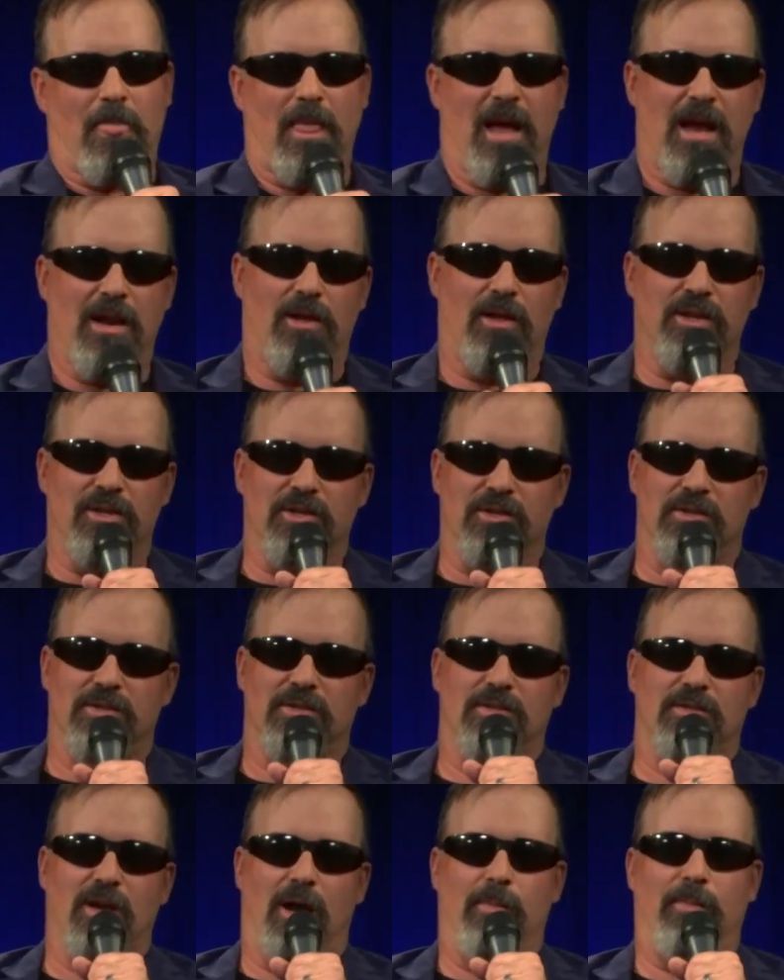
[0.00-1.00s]
I know like you
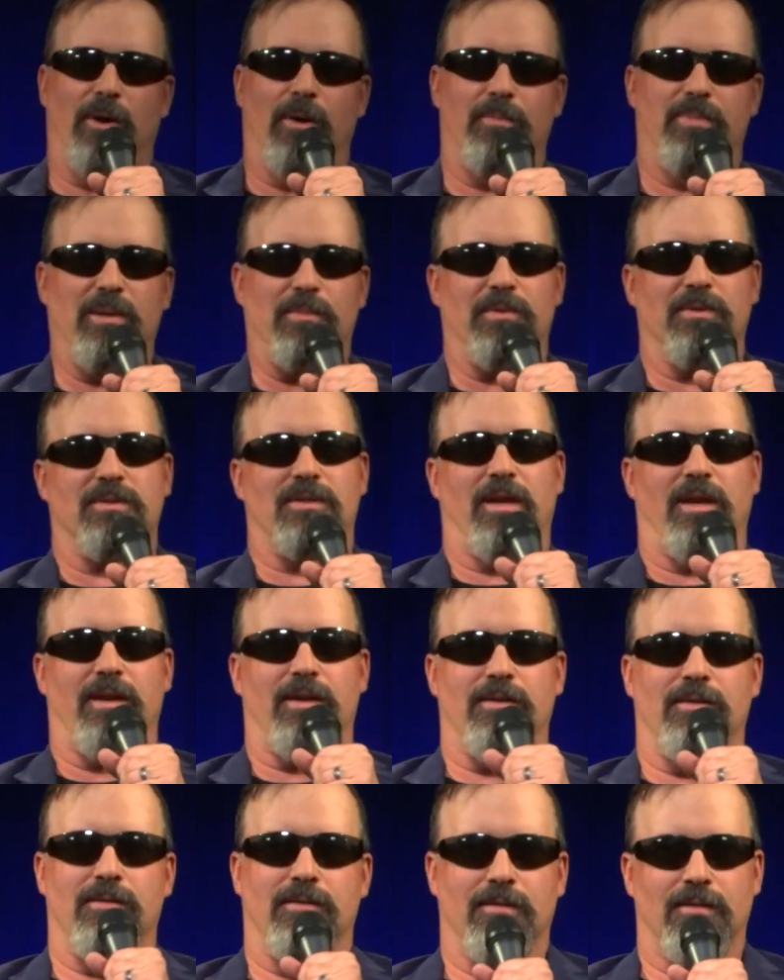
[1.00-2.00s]
stomp on people's
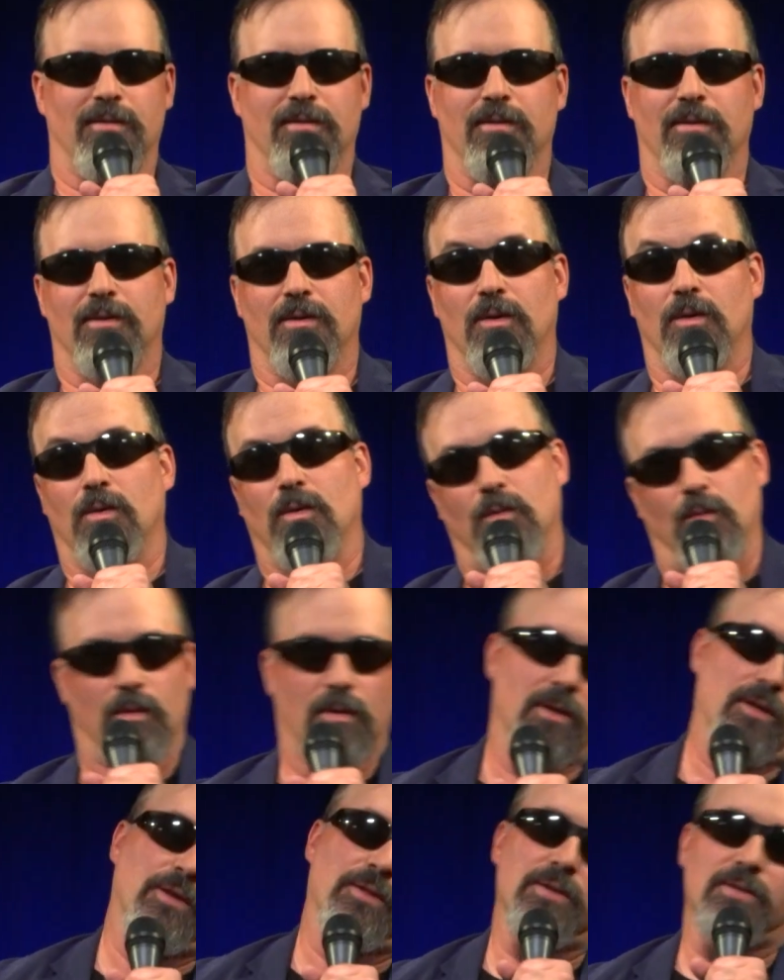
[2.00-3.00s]
head. Well,
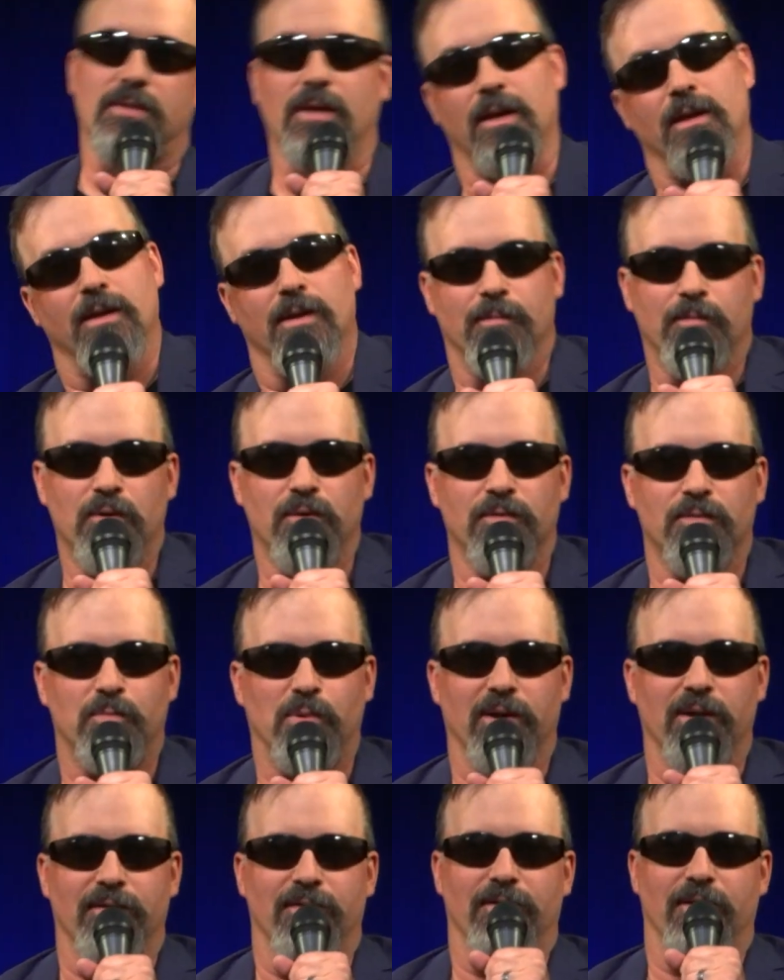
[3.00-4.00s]
look at this head. It moves
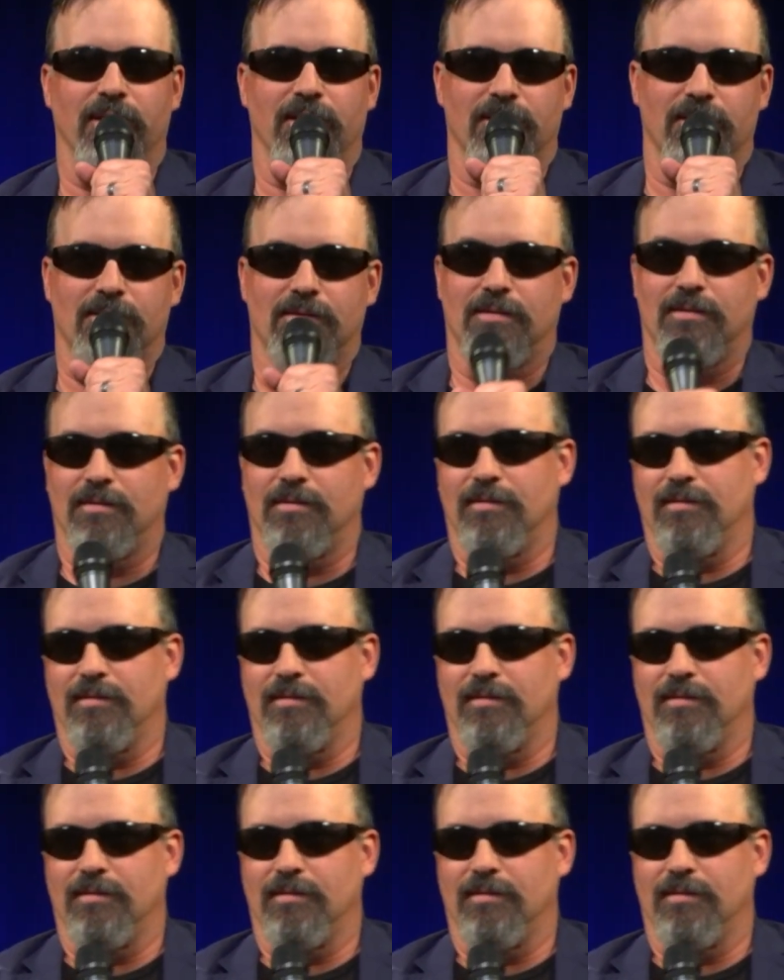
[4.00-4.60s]
pretty fast.